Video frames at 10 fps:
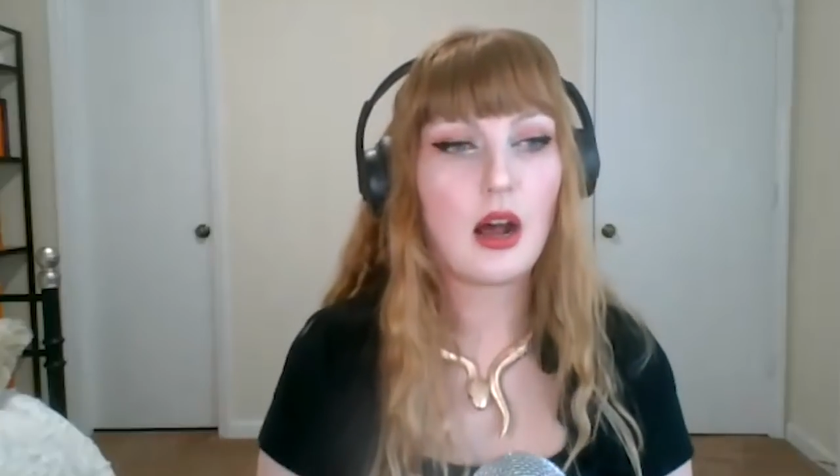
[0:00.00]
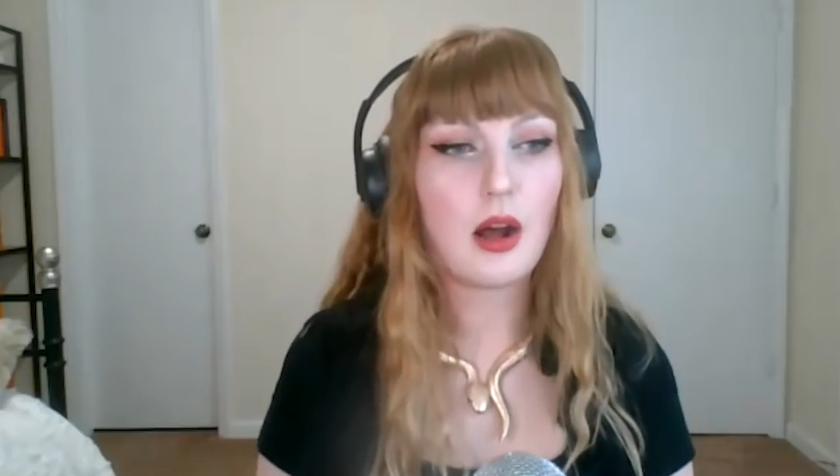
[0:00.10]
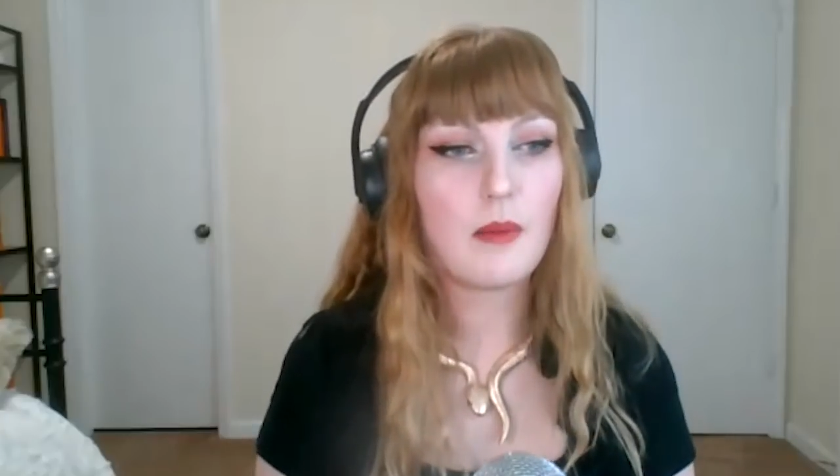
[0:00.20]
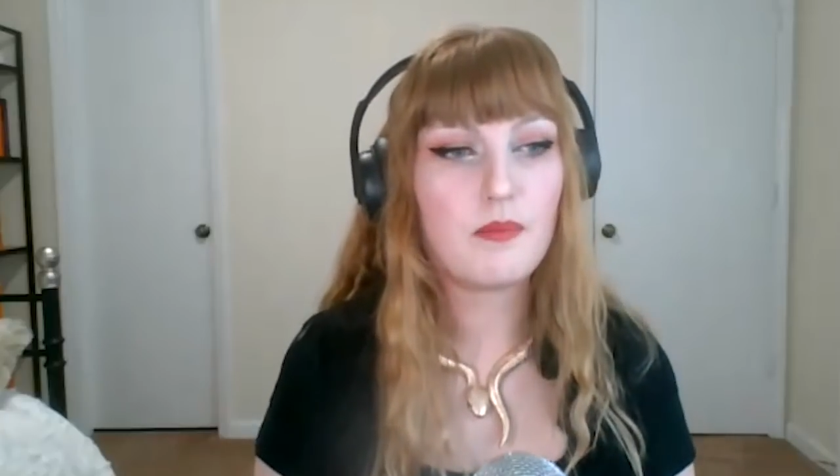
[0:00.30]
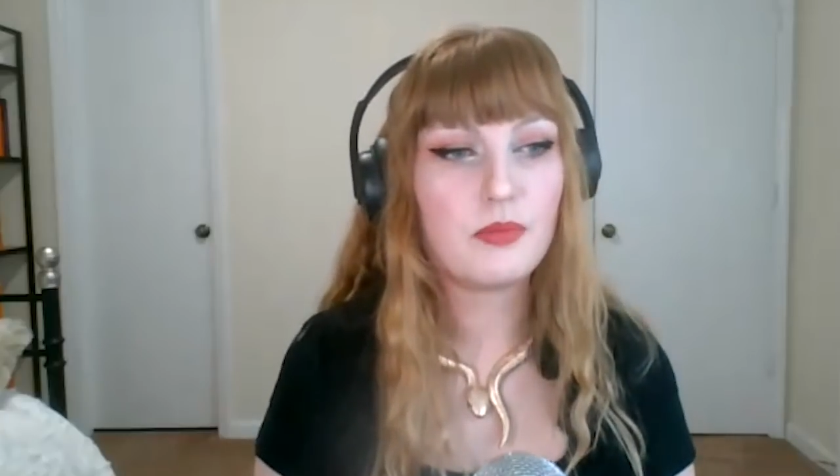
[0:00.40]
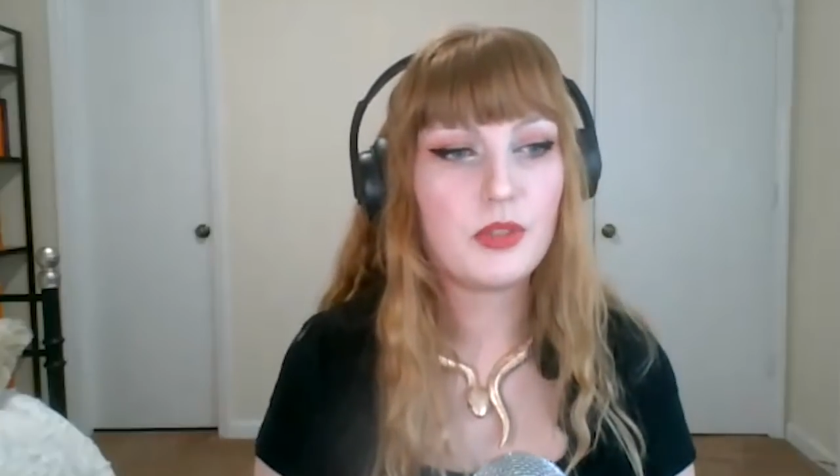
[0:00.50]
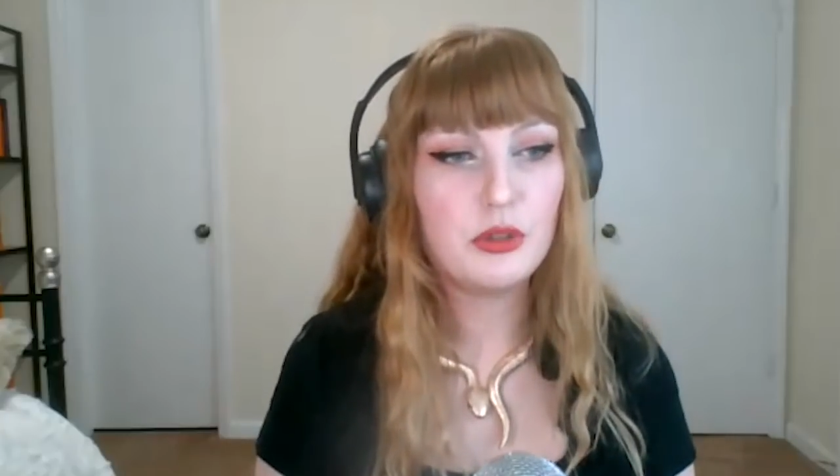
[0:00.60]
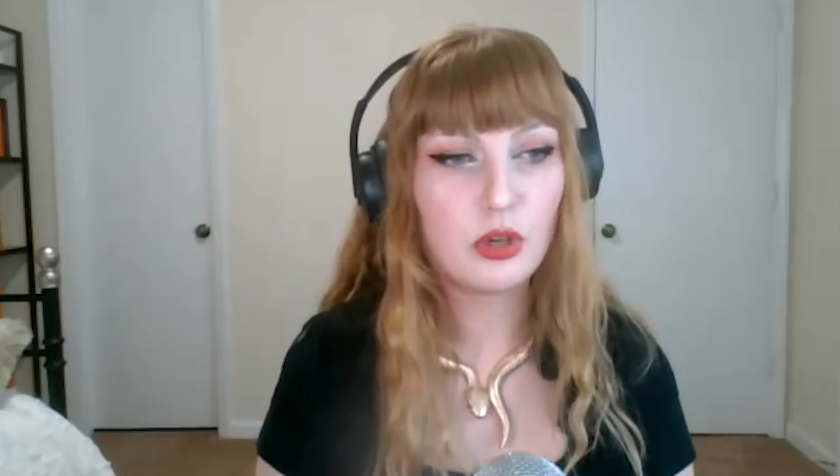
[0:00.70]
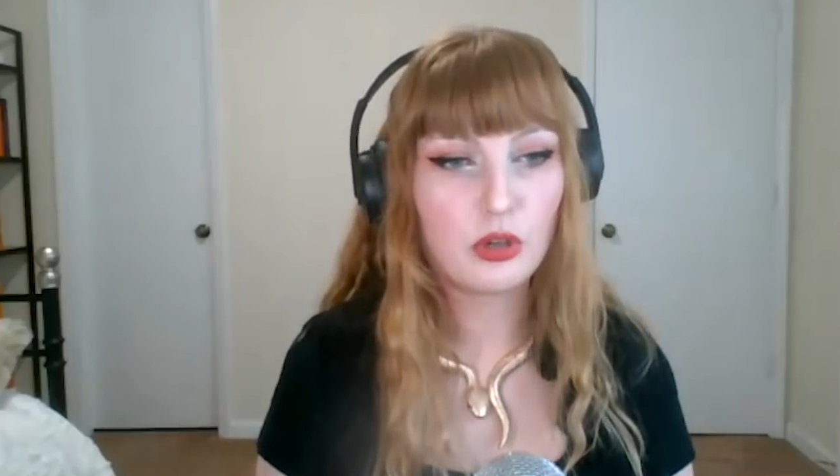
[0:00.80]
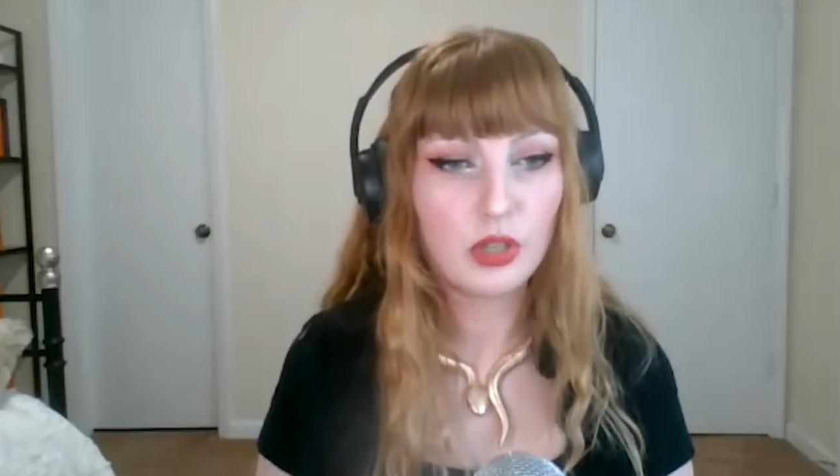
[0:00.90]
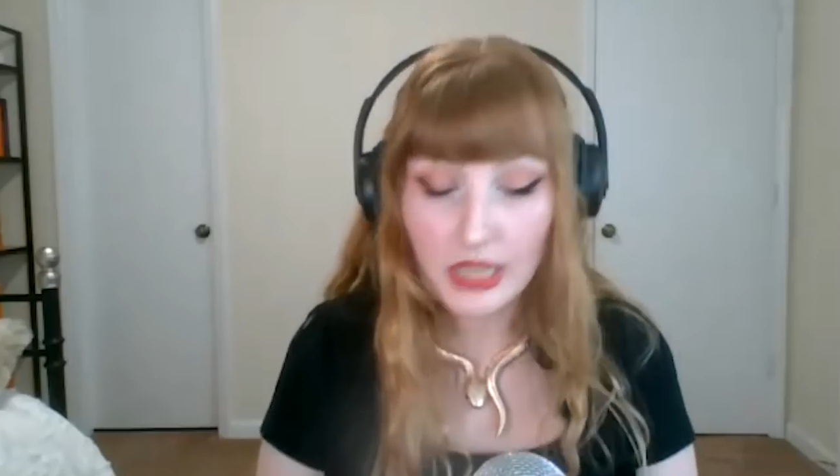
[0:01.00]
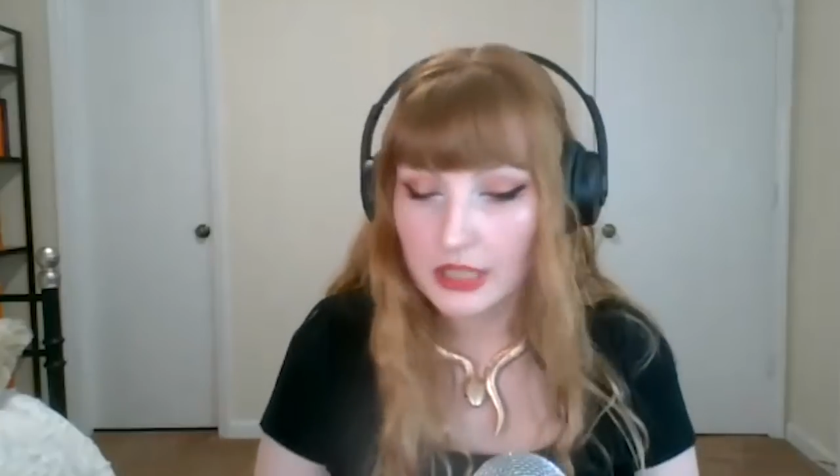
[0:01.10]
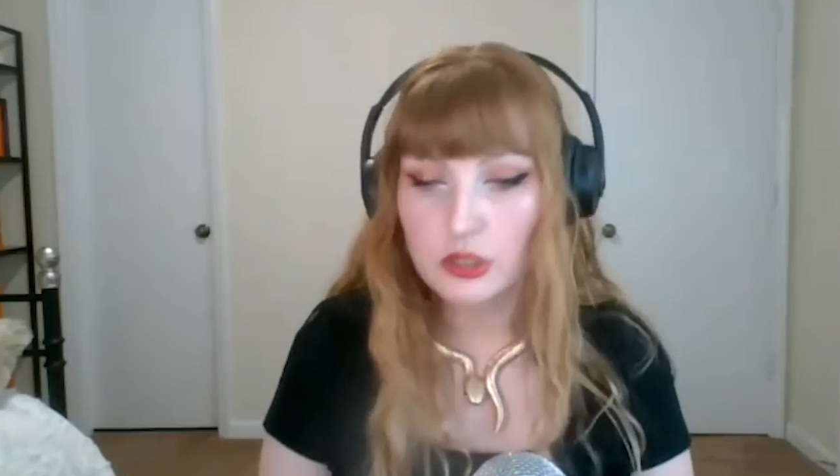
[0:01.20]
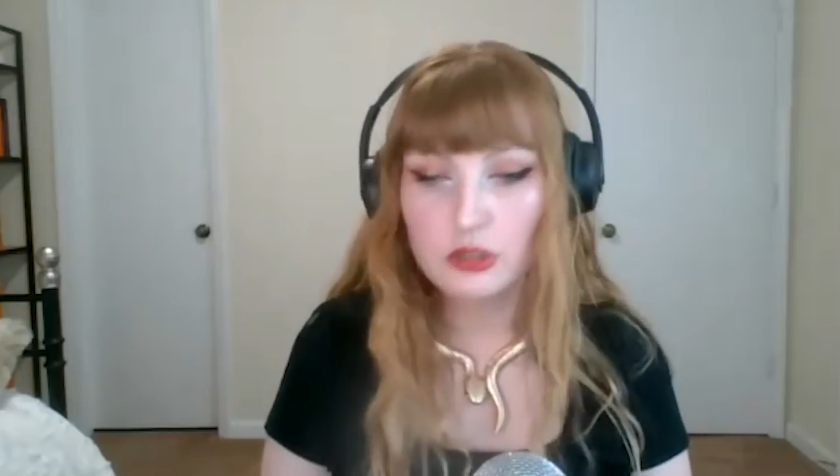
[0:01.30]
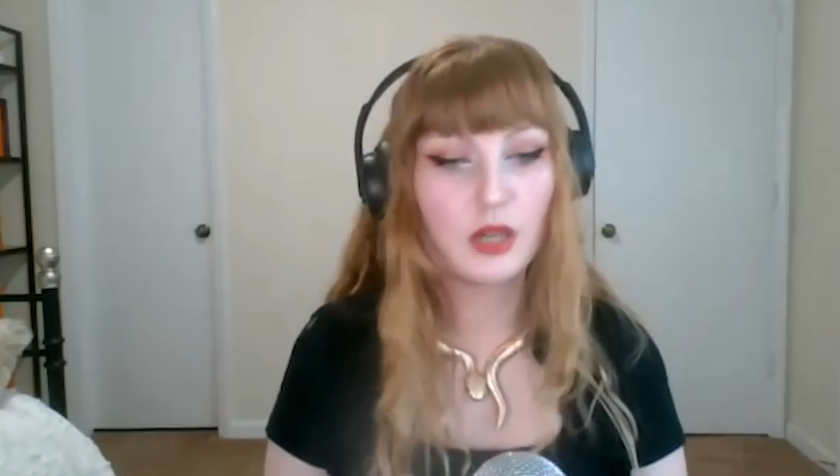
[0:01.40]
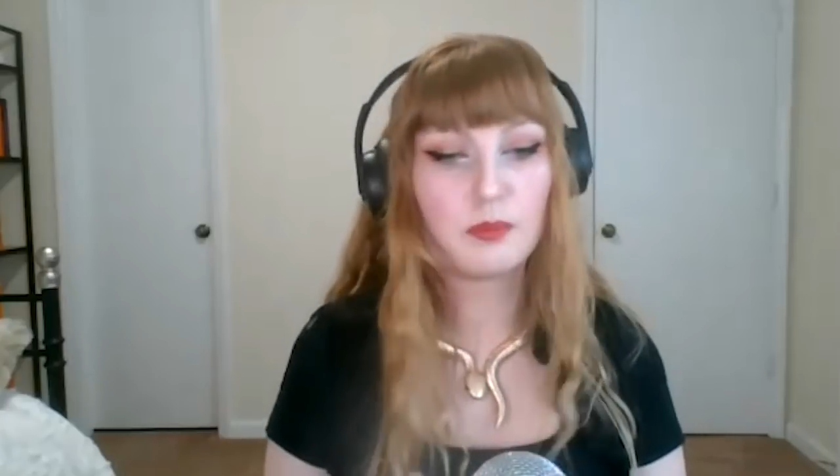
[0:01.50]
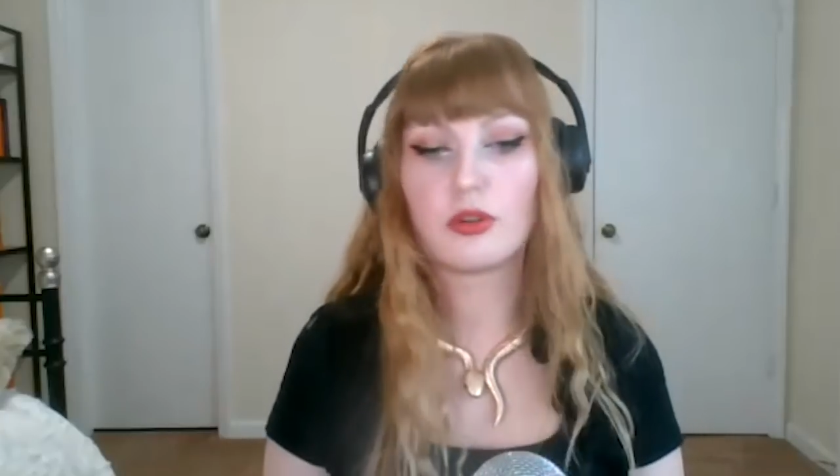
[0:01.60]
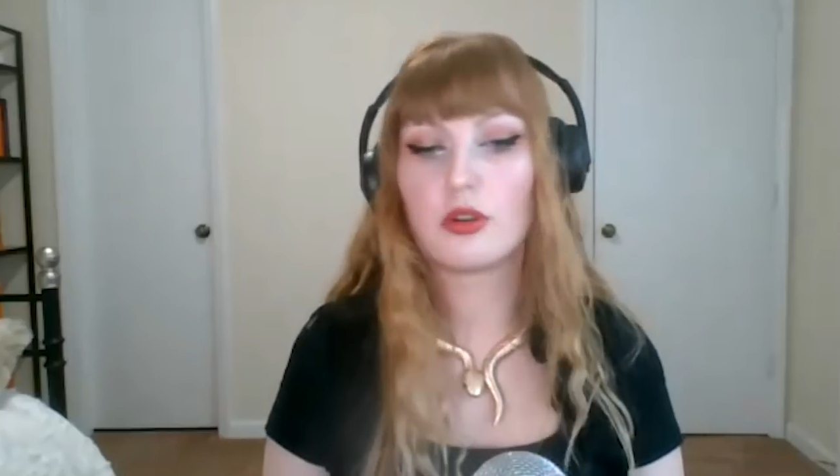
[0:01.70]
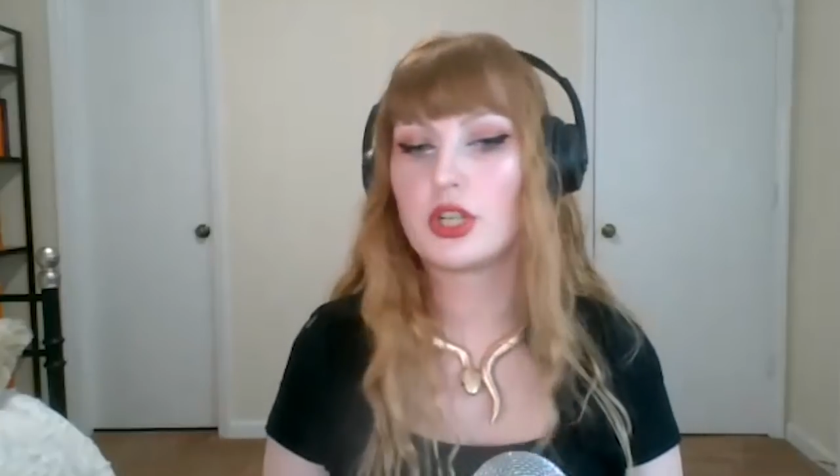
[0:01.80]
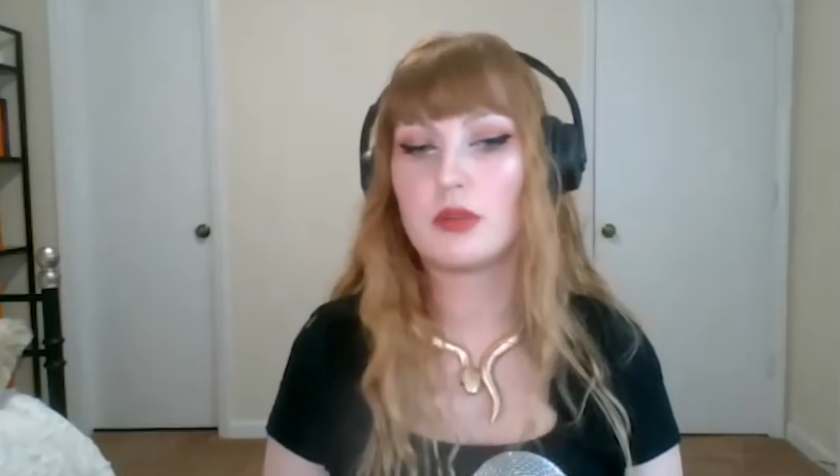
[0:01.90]
um, you could, yeah, you could
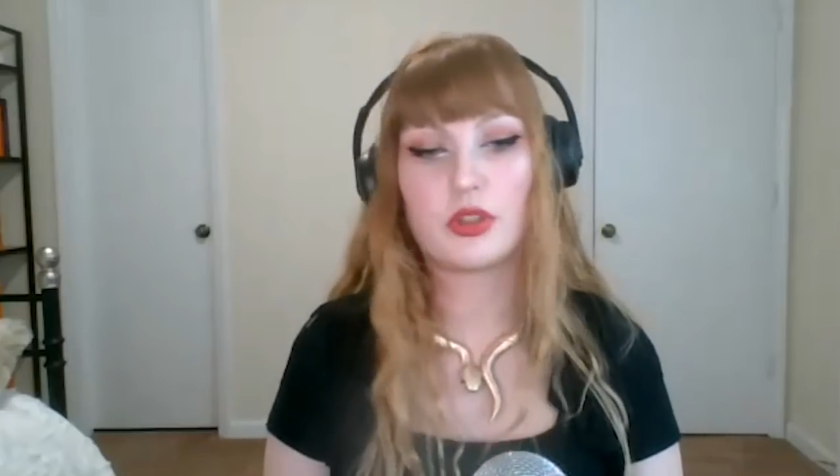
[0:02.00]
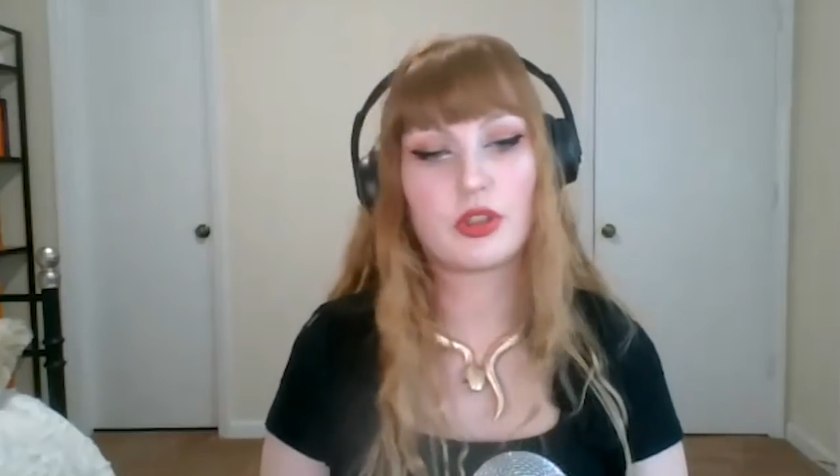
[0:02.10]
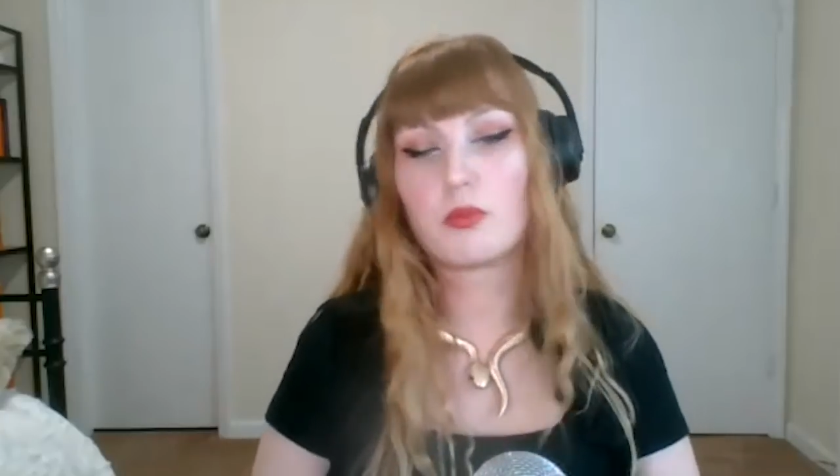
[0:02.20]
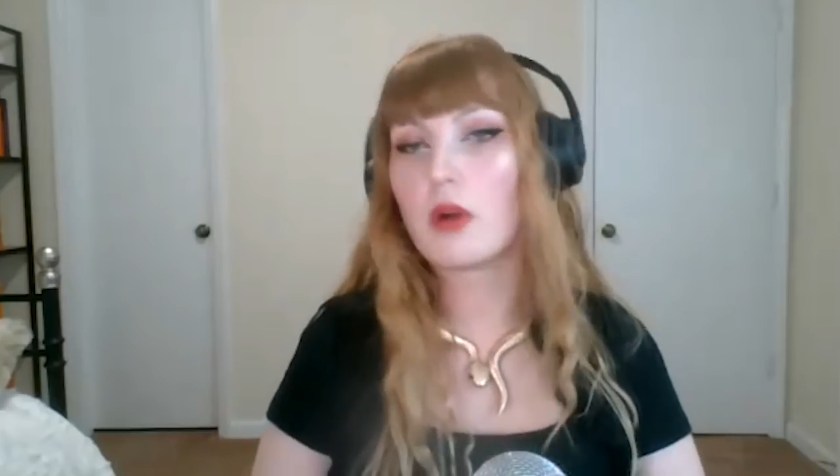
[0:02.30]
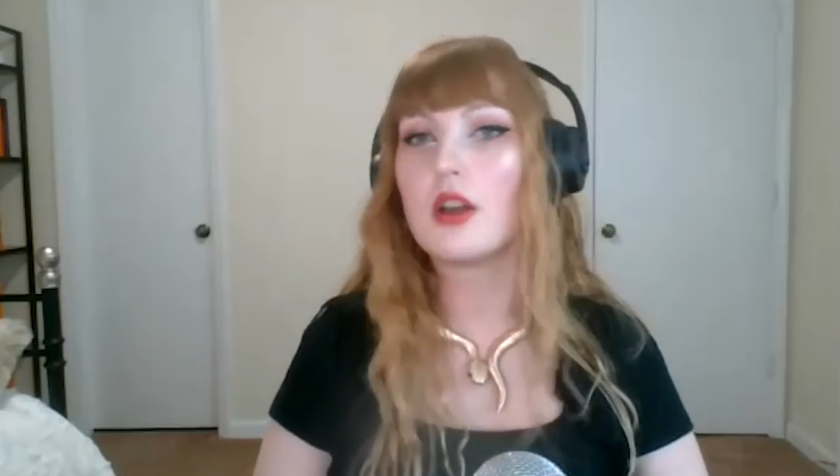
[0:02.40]
approach it with a,